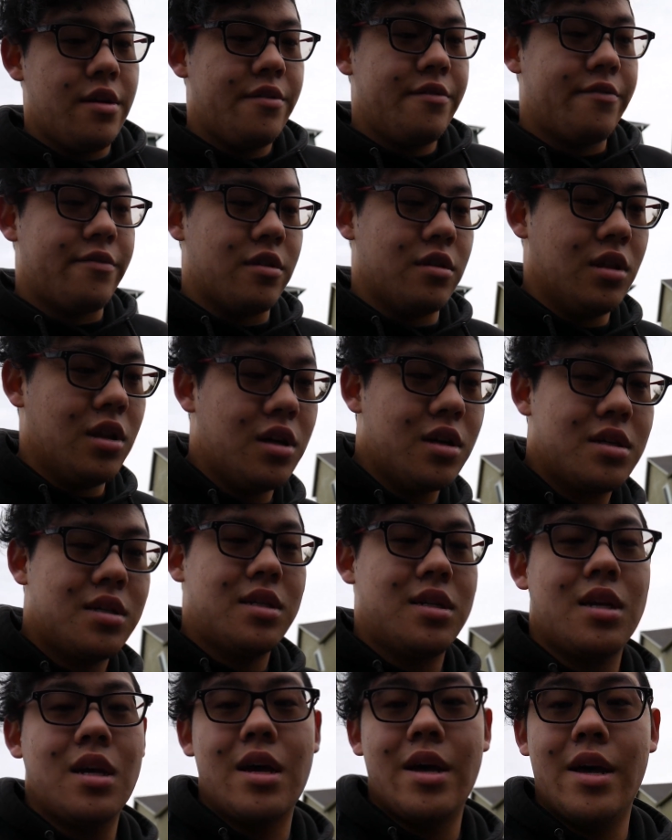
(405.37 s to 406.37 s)
For
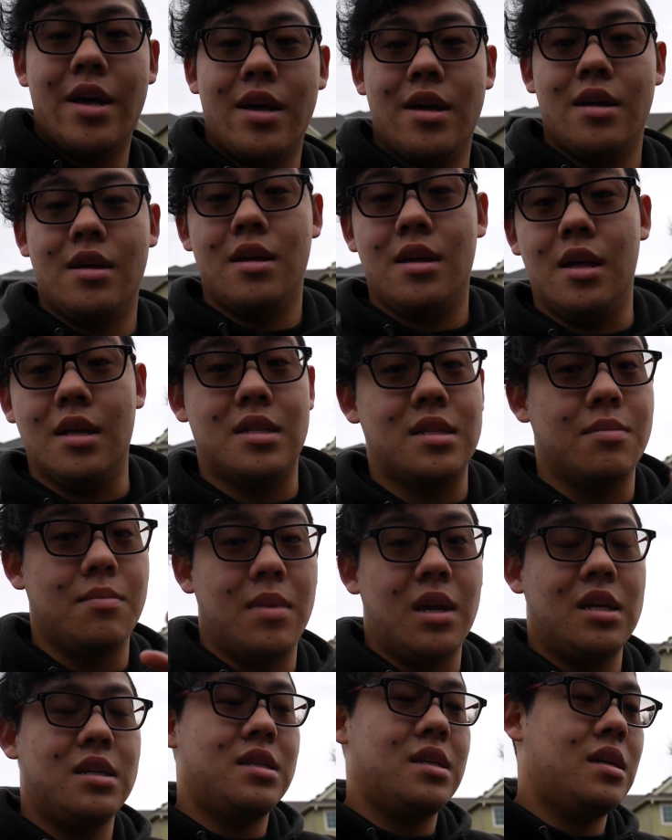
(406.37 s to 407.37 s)
looks, it's
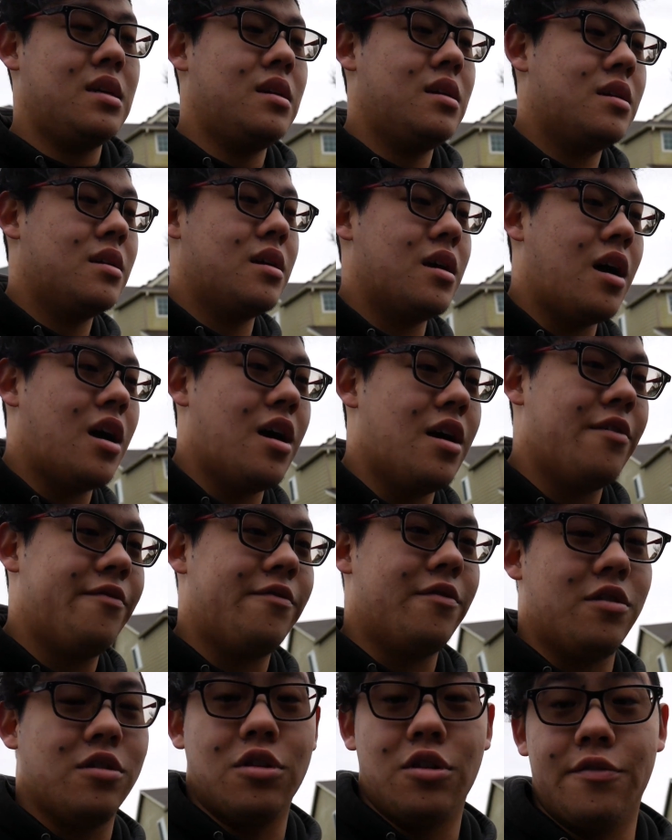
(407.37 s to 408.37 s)
amazing.
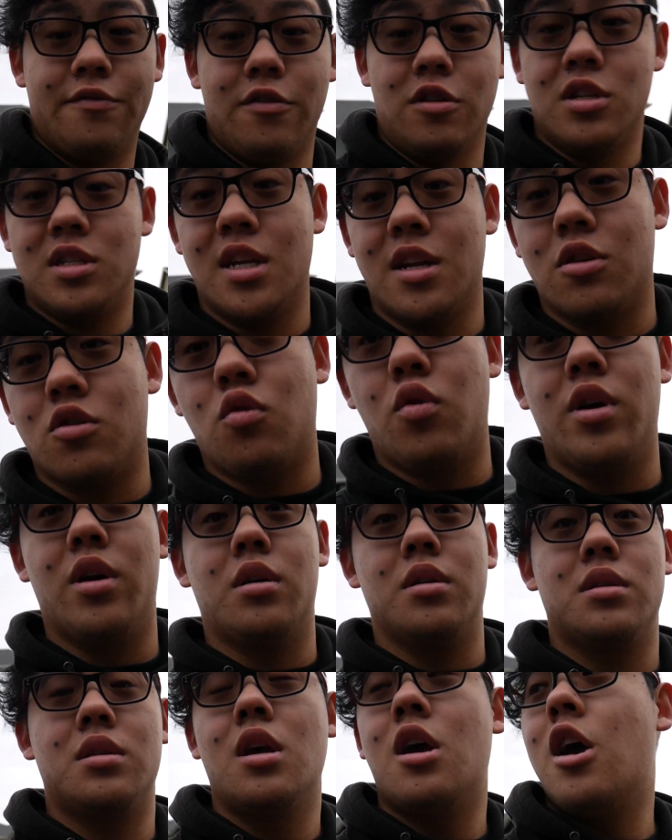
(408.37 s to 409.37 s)
For your first set of
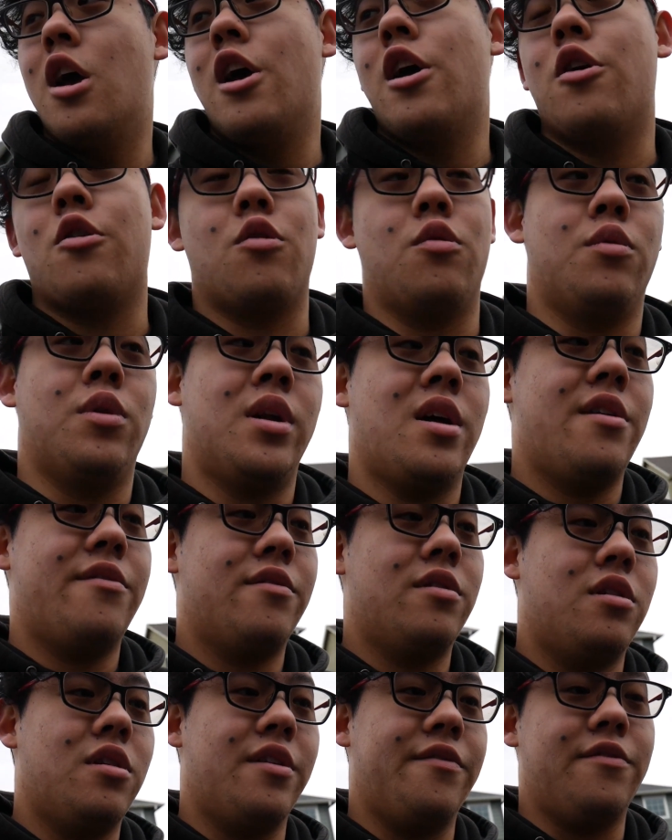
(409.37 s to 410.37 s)
coils or
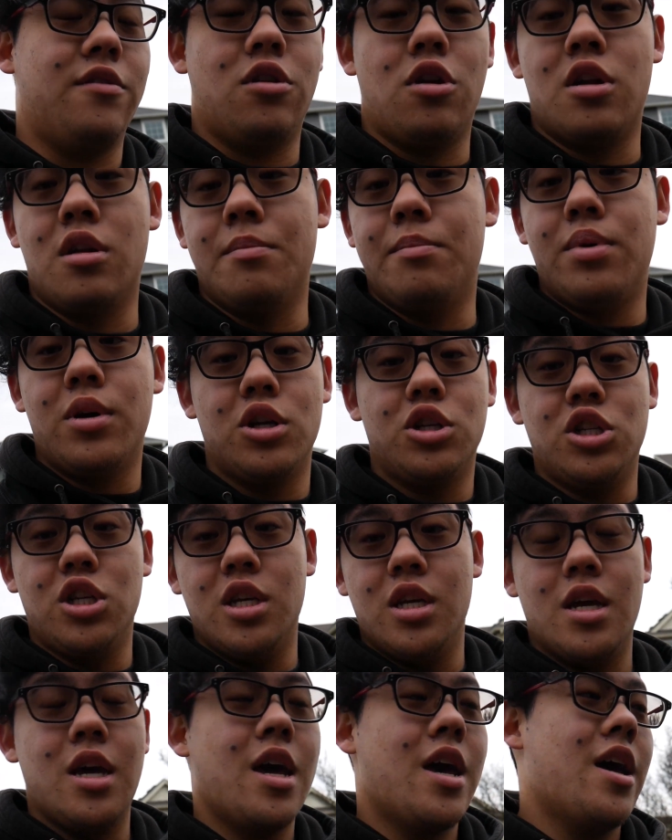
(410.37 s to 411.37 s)
whatever, if you're on a
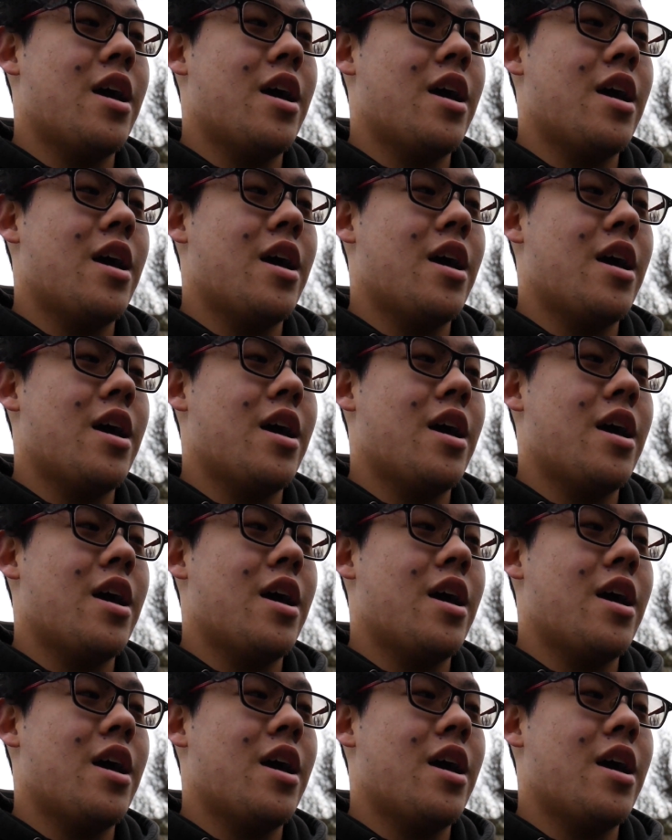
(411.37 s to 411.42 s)
budget,